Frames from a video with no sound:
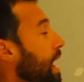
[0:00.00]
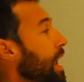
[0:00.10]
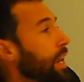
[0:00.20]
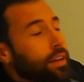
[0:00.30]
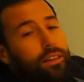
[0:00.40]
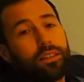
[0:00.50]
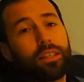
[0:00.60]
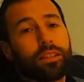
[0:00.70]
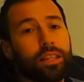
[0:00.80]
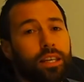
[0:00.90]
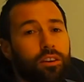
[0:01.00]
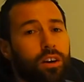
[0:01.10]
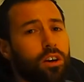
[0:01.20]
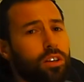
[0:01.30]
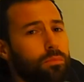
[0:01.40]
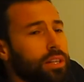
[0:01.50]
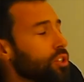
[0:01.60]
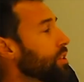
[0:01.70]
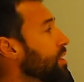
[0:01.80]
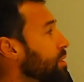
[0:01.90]
e in there, and I only
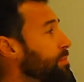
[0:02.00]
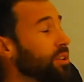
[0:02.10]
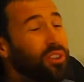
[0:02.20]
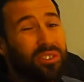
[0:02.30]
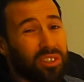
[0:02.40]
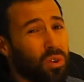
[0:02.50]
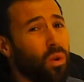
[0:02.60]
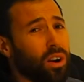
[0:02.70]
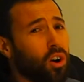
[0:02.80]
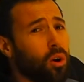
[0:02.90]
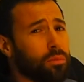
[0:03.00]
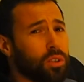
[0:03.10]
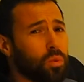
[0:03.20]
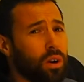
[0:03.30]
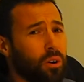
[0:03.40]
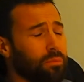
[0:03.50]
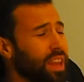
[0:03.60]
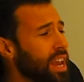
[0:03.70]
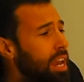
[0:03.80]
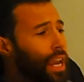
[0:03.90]
mention this because it's quite common as well.
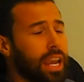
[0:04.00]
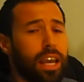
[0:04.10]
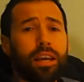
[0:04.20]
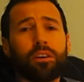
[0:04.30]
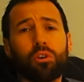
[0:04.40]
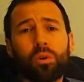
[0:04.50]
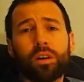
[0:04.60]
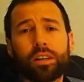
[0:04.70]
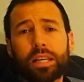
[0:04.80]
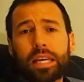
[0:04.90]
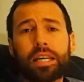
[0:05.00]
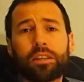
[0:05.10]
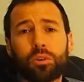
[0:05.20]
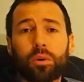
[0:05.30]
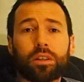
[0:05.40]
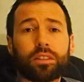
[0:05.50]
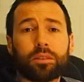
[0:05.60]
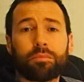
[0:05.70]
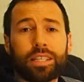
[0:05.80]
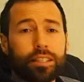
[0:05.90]
E rua, e rua.
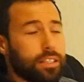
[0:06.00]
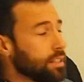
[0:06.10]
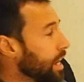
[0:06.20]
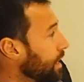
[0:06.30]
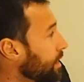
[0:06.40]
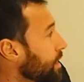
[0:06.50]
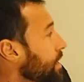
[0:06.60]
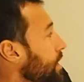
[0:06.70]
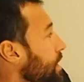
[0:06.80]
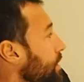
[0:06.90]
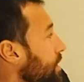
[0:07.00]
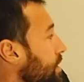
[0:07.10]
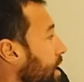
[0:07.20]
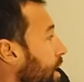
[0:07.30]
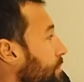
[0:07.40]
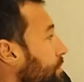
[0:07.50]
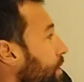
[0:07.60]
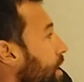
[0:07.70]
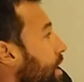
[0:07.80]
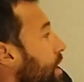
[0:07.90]
It means exactly the same.
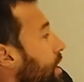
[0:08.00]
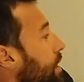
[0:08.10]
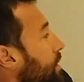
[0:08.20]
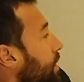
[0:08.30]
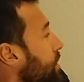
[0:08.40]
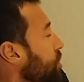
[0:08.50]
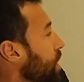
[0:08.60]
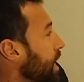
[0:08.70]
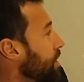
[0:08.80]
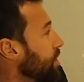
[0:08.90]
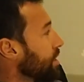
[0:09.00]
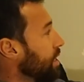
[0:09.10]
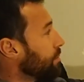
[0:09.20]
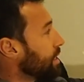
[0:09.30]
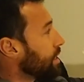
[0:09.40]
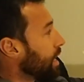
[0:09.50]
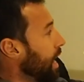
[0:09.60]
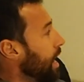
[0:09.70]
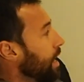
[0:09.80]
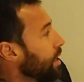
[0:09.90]
It doesn't change except there's an
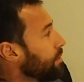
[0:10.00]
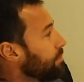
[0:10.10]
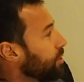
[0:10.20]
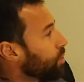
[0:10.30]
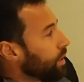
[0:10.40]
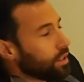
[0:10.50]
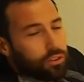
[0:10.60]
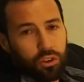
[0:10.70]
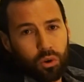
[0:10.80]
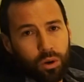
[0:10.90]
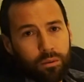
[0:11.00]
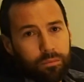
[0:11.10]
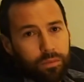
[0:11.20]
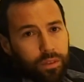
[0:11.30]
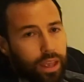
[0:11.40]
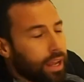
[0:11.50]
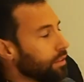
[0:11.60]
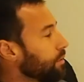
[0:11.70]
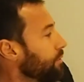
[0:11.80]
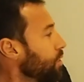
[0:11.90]
e between the doer and
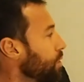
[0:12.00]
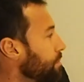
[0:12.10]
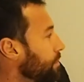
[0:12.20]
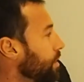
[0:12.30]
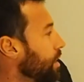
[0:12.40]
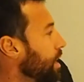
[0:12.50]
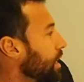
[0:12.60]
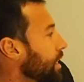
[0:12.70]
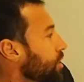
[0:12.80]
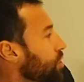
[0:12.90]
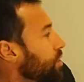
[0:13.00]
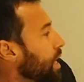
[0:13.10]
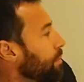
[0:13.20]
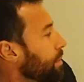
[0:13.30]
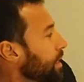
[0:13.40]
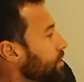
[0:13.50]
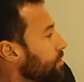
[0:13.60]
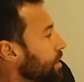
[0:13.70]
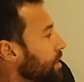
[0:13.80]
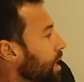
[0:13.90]
the verb. Let's use our
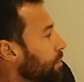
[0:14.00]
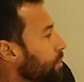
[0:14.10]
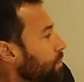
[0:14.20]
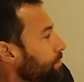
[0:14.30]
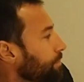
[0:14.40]
Peter example.